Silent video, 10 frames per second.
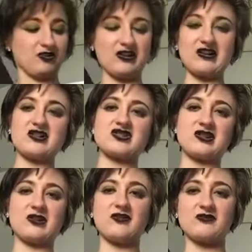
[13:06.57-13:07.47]

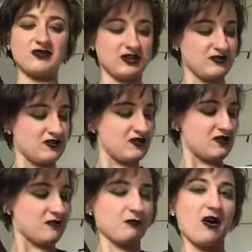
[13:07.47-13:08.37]
literally lovely
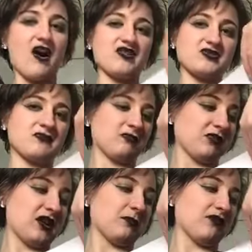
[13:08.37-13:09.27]
parchment
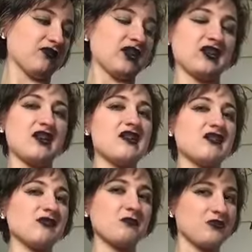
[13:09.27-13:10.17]
paper, I think it
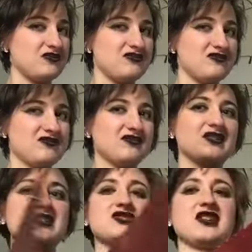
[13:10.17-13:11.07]
is, but
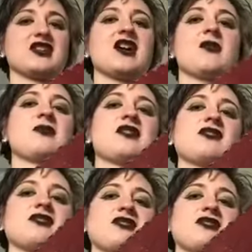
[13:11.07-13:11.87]
literally I can't wait to